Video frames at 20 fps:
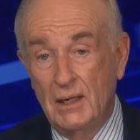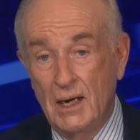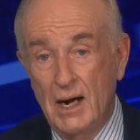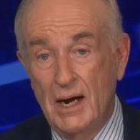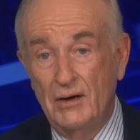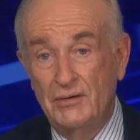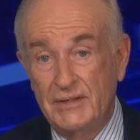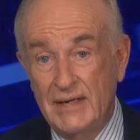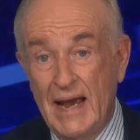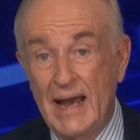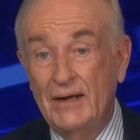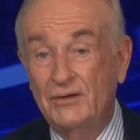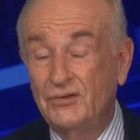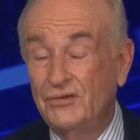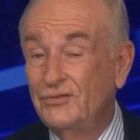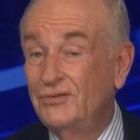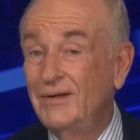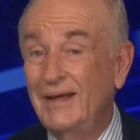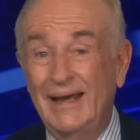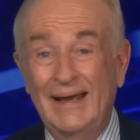higher
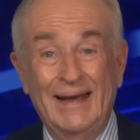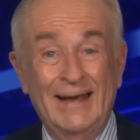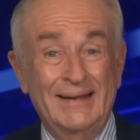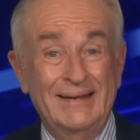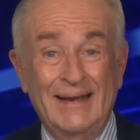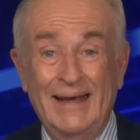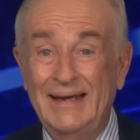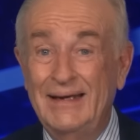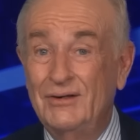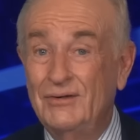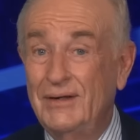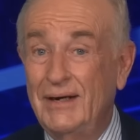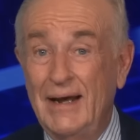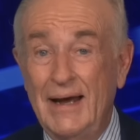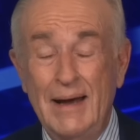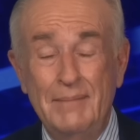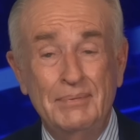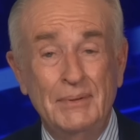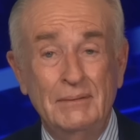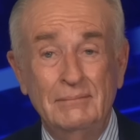taxes, and they could
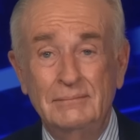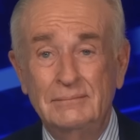happen.